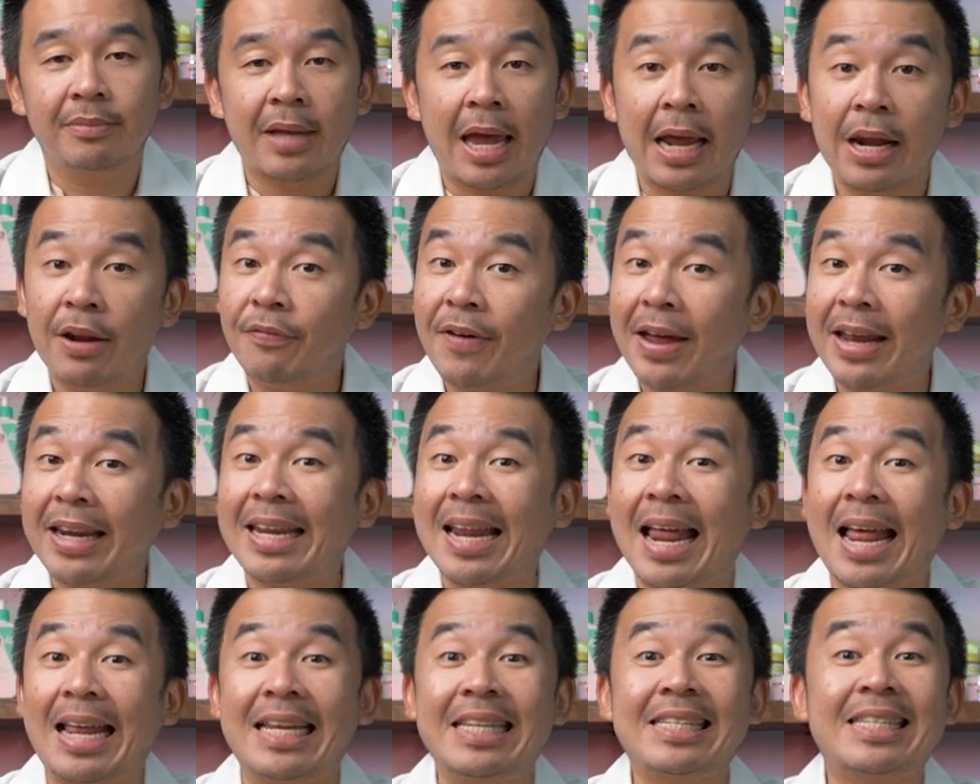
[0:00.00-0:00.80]
And the fact
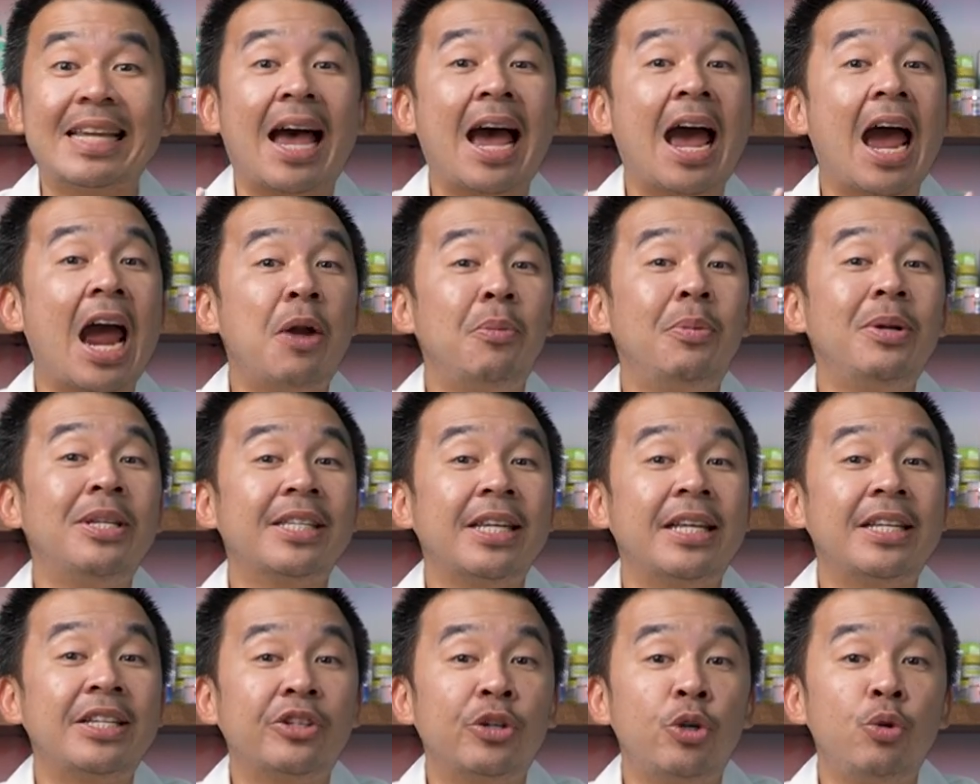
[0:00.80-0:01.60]
that it's a hybrid
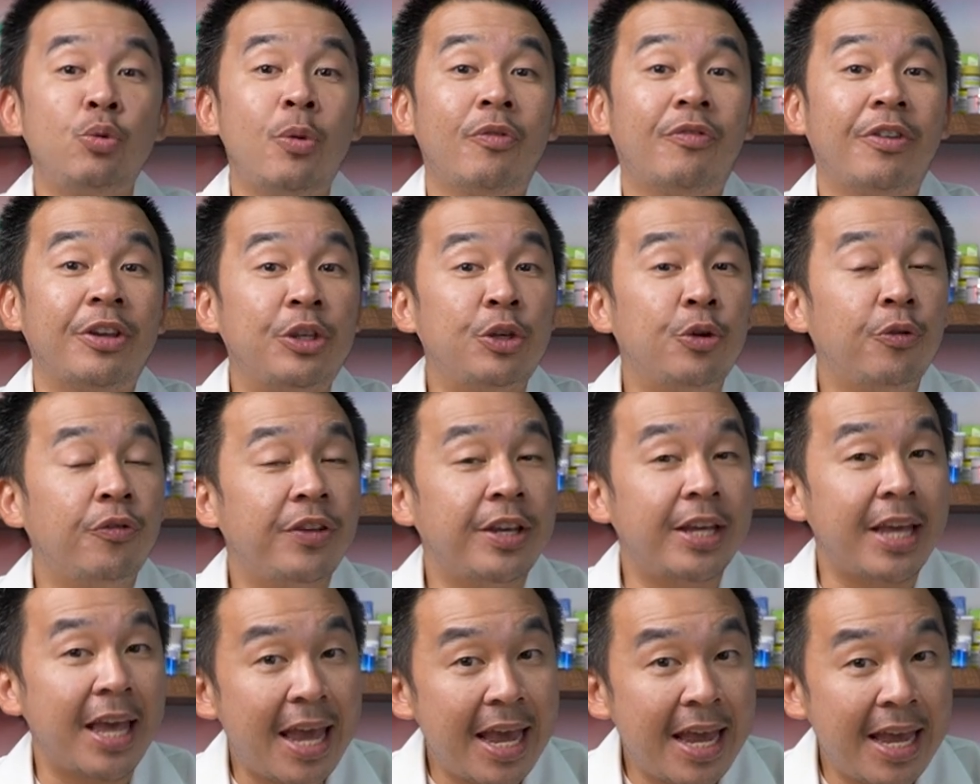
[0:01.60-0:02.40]
sunscreen with a U
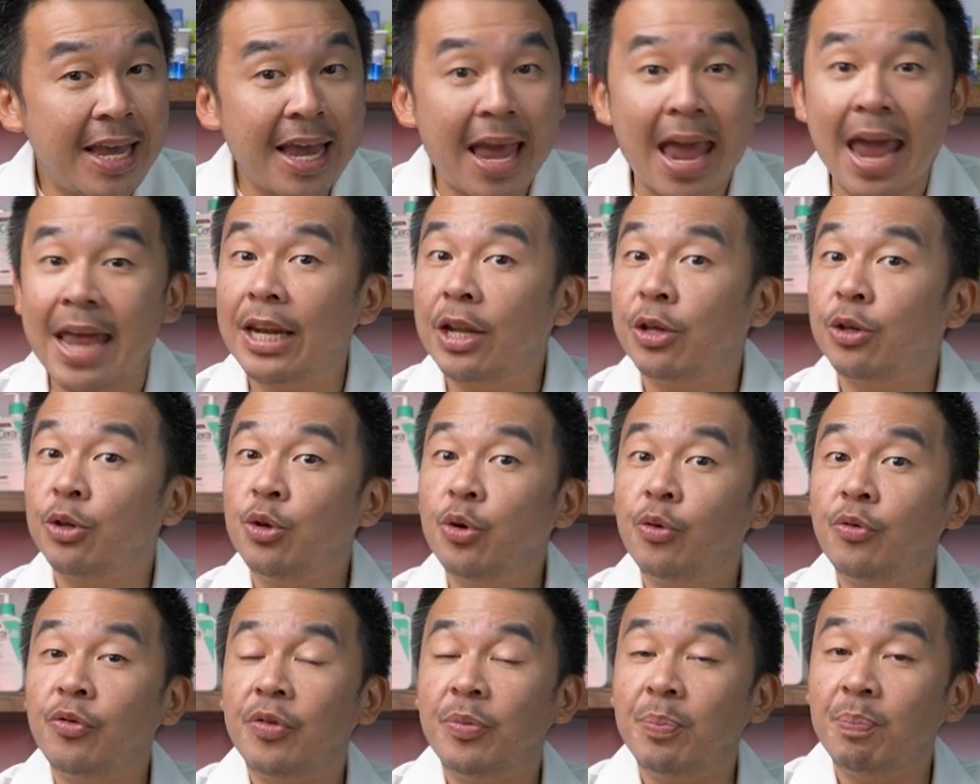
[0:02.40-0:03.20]
V A and a
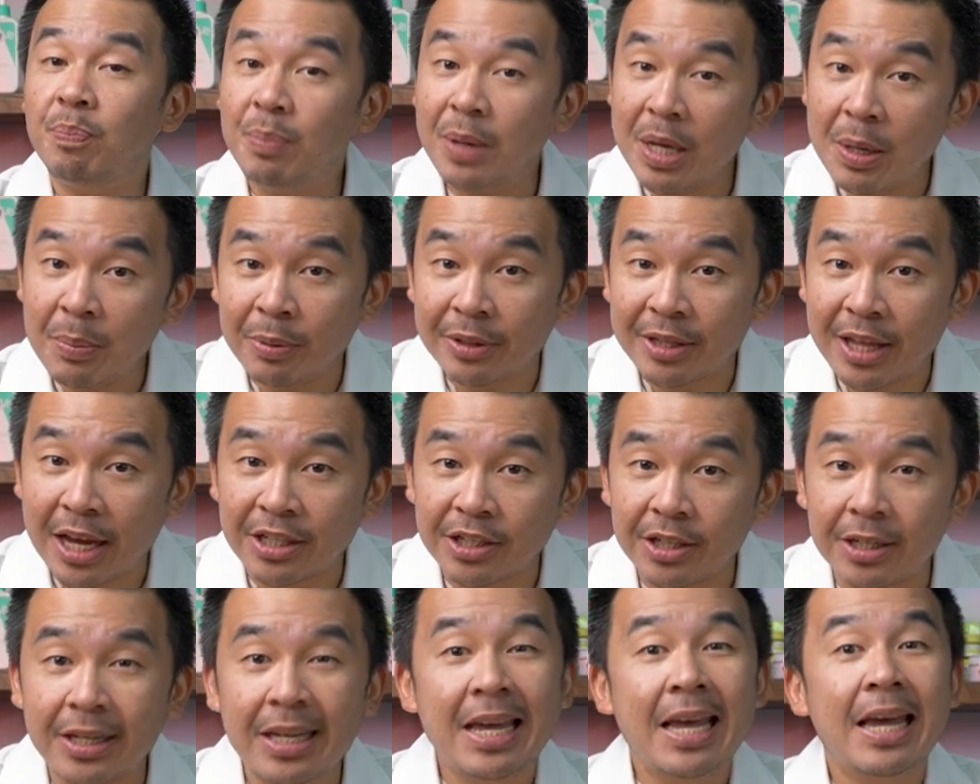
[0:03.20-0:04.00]
U V B
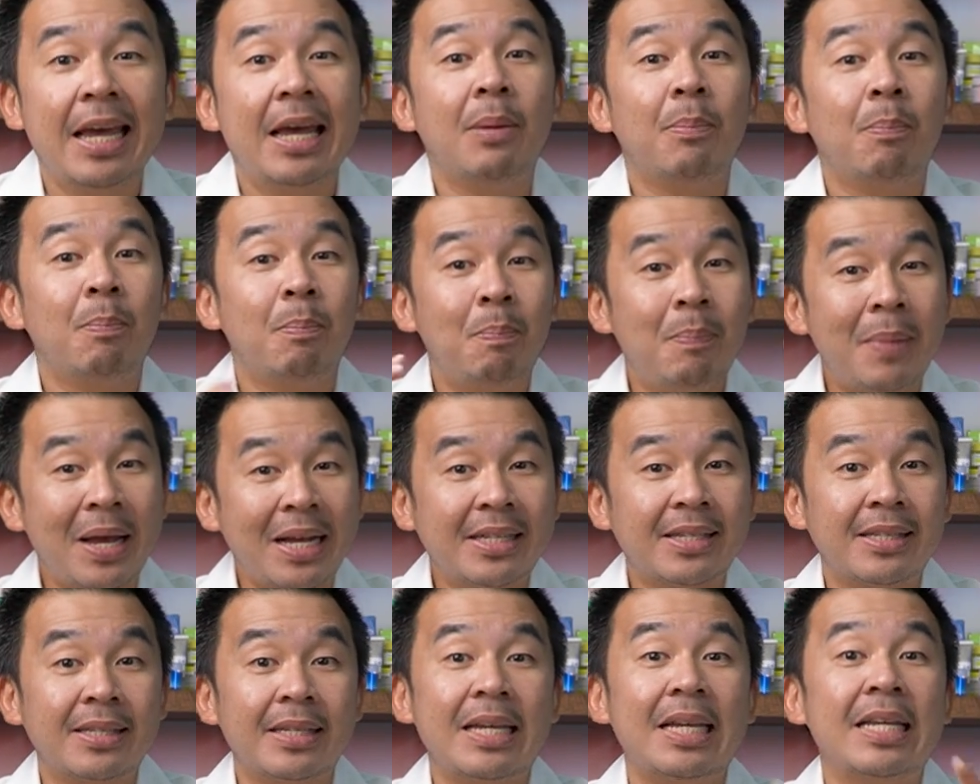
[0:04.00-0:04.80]
protection
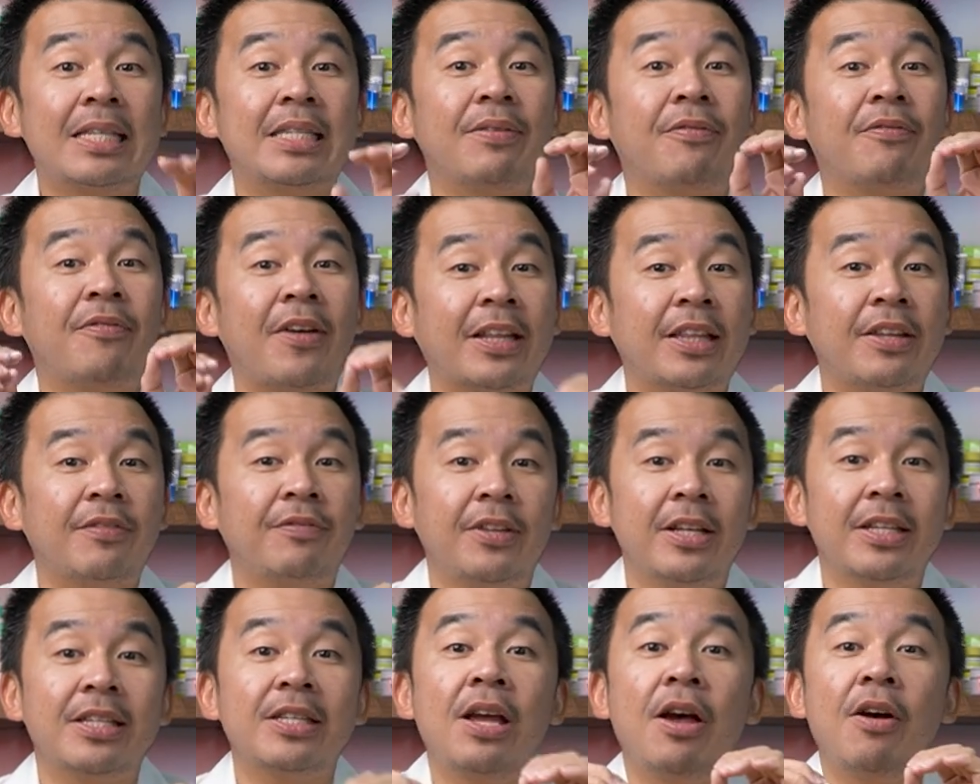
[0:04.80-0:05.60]
makes its
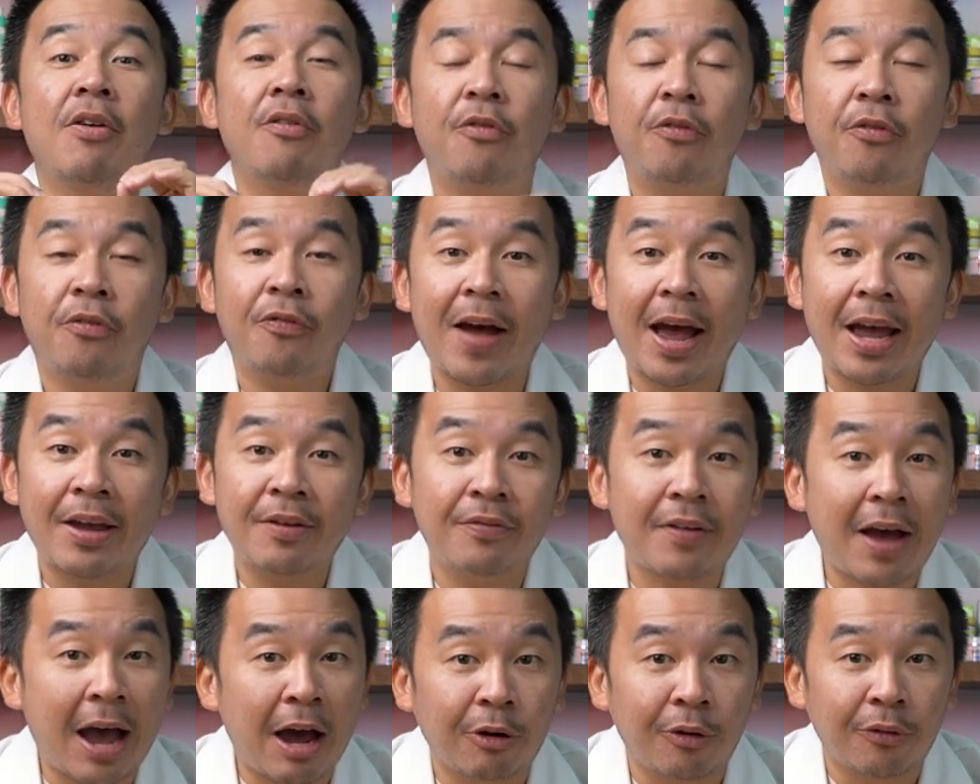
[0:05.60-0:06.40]
effectiveness five
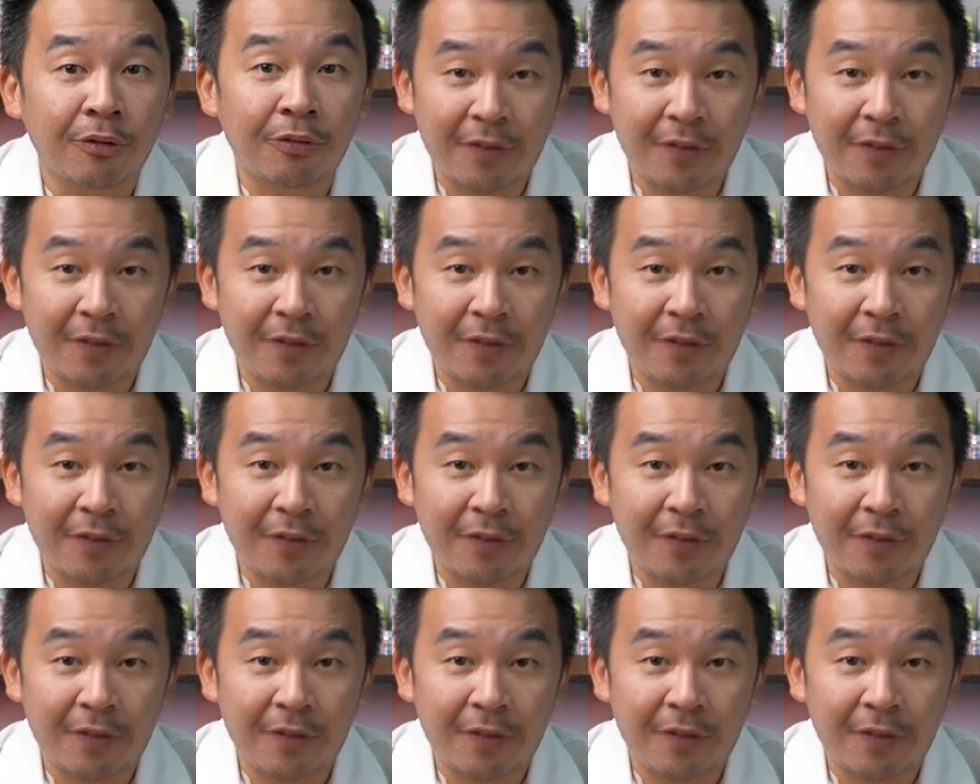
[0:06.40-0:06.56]
out of